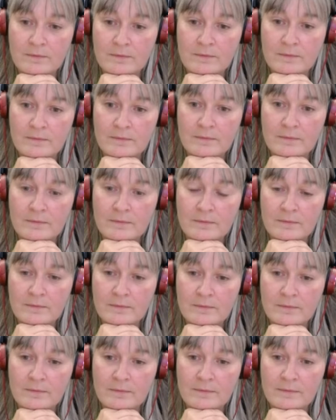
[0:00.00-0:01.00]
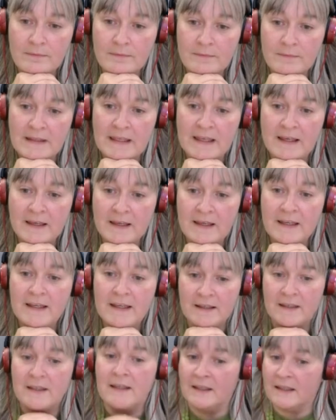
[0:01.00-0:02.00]
for the transfer. Uh,
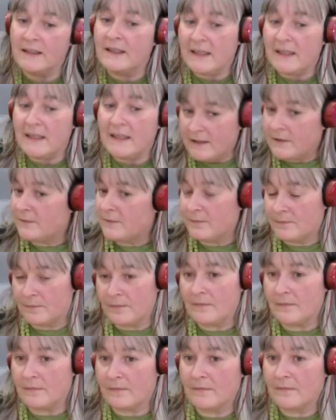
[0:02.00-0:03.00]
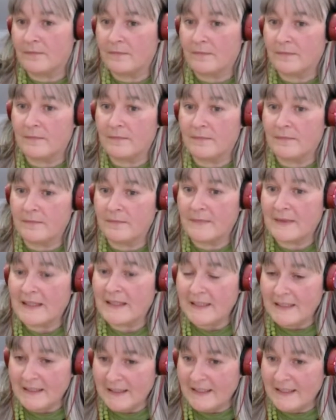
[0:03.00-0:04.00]
that's, that's my assumption of what you were
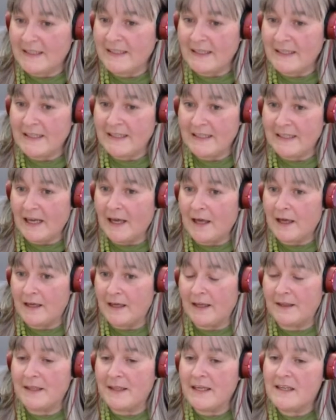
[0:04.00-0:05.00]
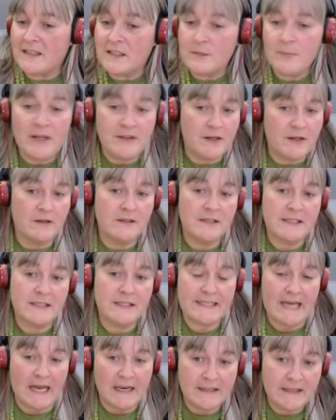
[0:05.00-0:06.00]
saying. Mm. I think it's about the
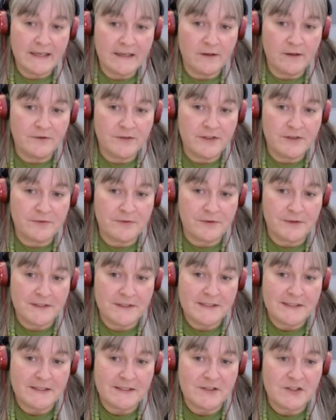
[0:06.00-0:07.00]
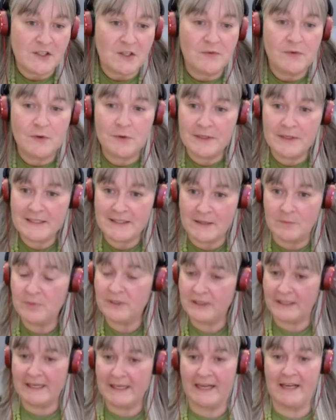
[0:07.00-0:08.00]
understanding of mm-hmm. differences. So, for example,
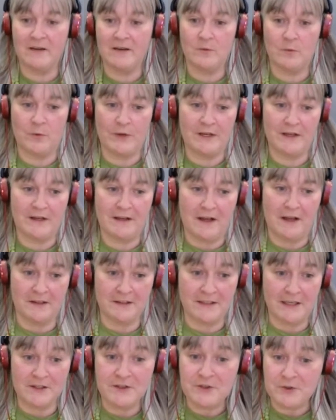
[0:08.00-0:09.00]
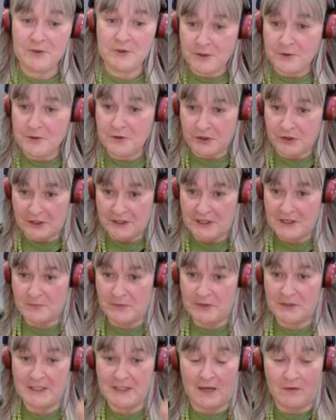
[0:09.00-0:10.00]
again, when I, I, I do use Chinese
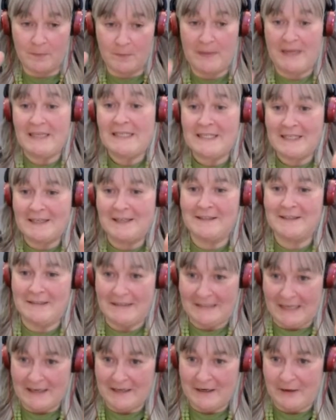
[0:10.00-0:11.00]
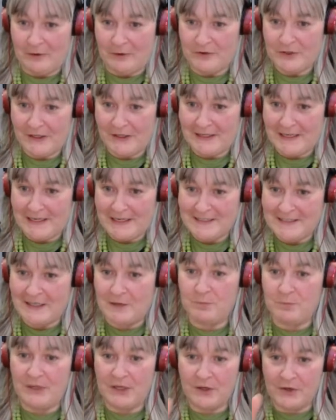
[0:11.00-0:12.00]
because I have a basic understanding of Chinese
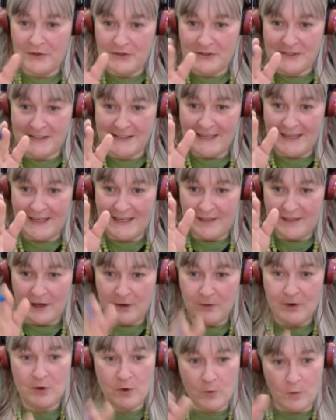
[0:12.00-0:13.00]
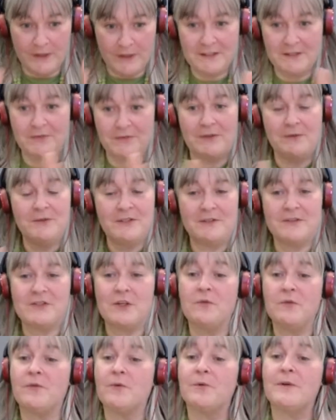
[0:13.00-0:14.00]
because yeah. there are quite a few. So,
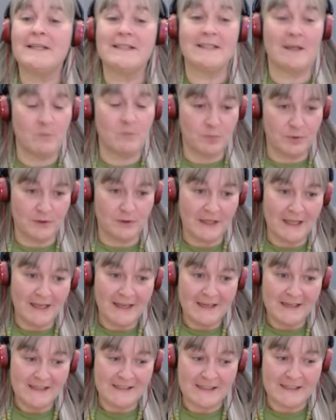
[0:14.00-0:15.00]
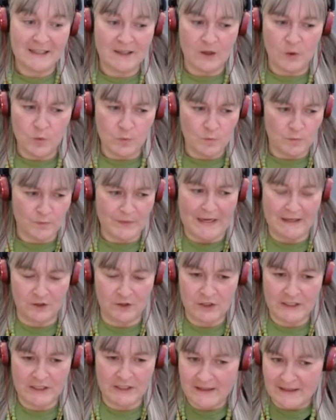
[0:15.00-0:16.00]
for example, saying, "Oh,
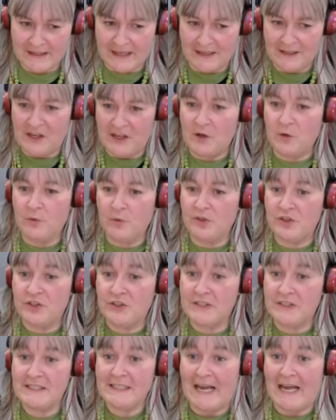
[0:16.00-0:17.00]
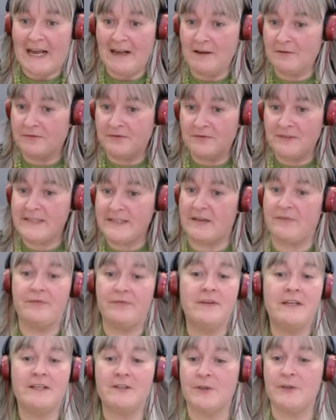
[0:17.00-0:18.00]
actually, that language doesn't have
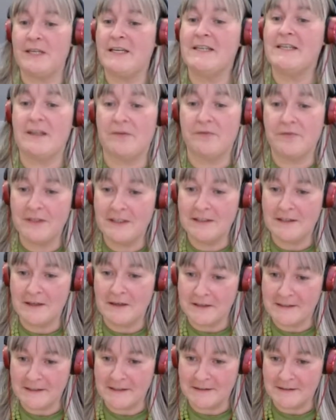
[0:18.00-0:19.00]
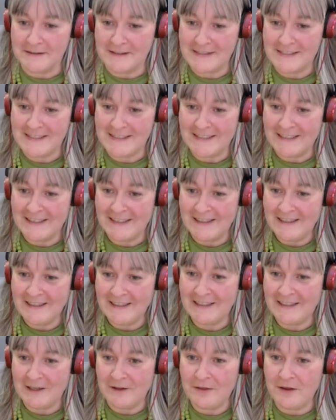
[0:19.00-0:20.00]
definite or indefinite articles." Mm-hmm.
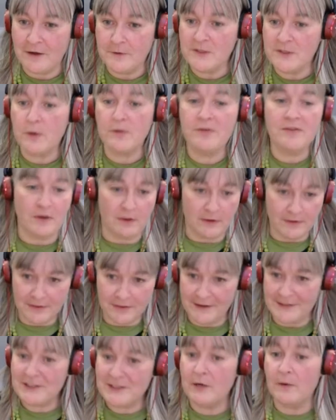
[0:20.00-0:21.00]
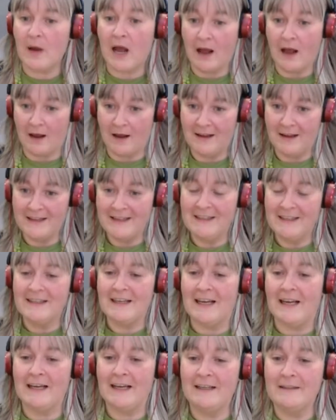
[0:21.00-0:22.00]
You know, mm-hmm. there's no the, there's no ah,
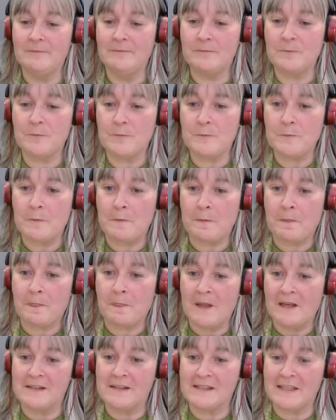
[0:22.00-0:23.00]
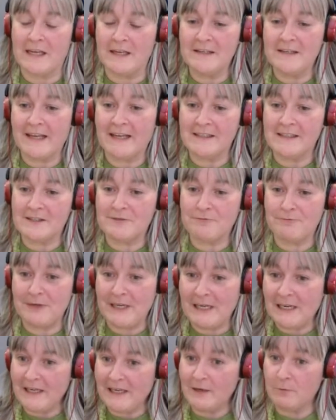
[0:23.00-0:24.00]
um, and that's
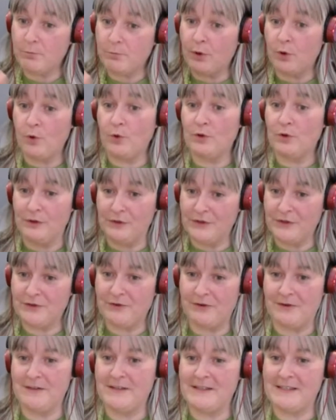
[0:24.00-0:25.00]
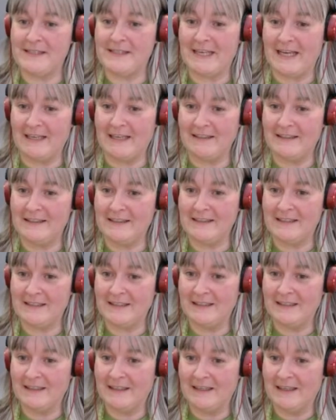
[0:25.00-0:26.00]
really important to understand.
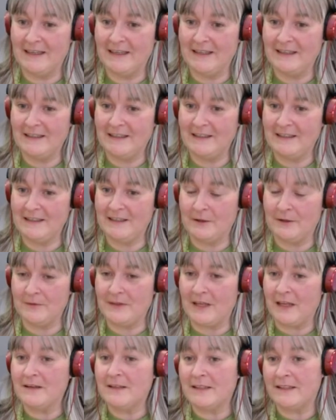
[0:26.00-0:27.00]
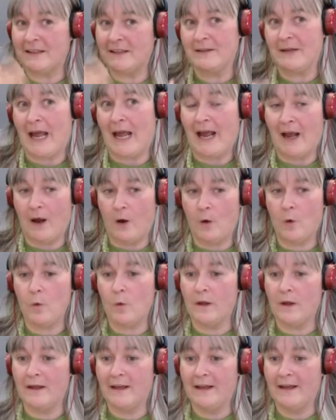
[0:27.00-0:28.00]
You know, and how
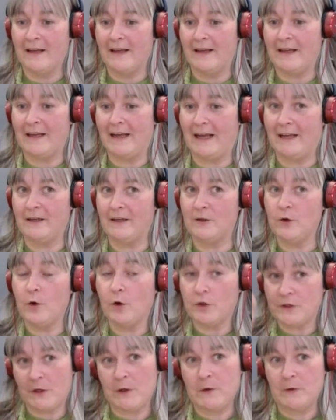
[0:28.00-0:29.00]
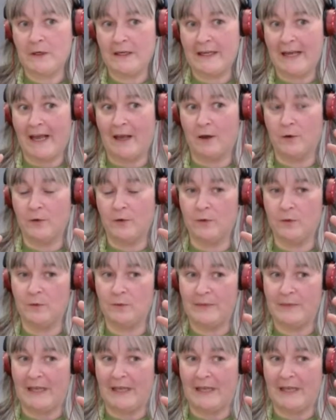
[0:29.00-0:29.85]
not only how the